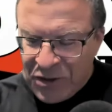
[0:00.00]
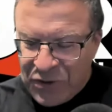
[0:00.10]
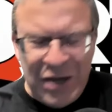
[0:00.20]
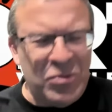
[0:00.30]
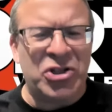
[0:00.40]

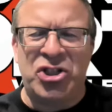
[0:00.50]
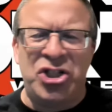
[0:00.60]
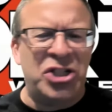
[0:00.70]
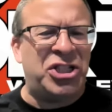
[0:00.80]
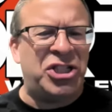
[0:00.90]
It was
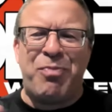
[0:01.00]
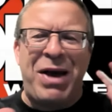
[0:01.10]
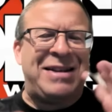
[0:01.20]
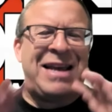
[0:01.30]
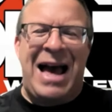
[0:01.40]
just
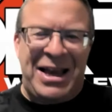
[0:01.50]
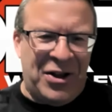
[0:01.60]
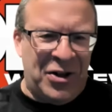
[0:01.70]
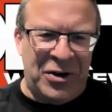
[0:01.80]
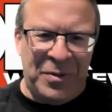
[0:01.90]

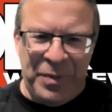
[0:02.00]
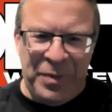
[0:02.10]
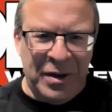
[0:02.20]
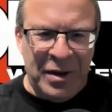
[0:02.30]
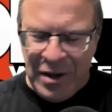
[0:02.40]
spectacular.
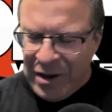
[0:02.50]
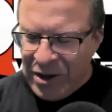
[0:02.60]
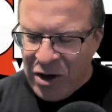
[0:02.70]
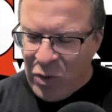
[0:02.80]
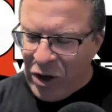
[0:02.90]

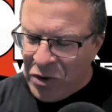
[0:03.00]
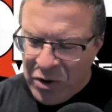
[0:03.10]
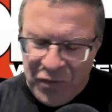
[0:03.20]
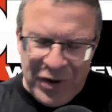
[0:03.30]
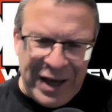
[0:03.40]
We all
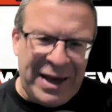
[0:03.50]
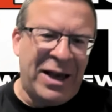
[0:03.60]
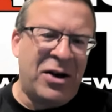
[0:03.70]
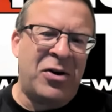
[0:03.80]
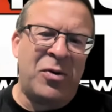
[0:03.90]
know
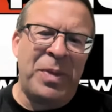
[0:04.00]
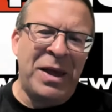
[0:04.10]
Vikingo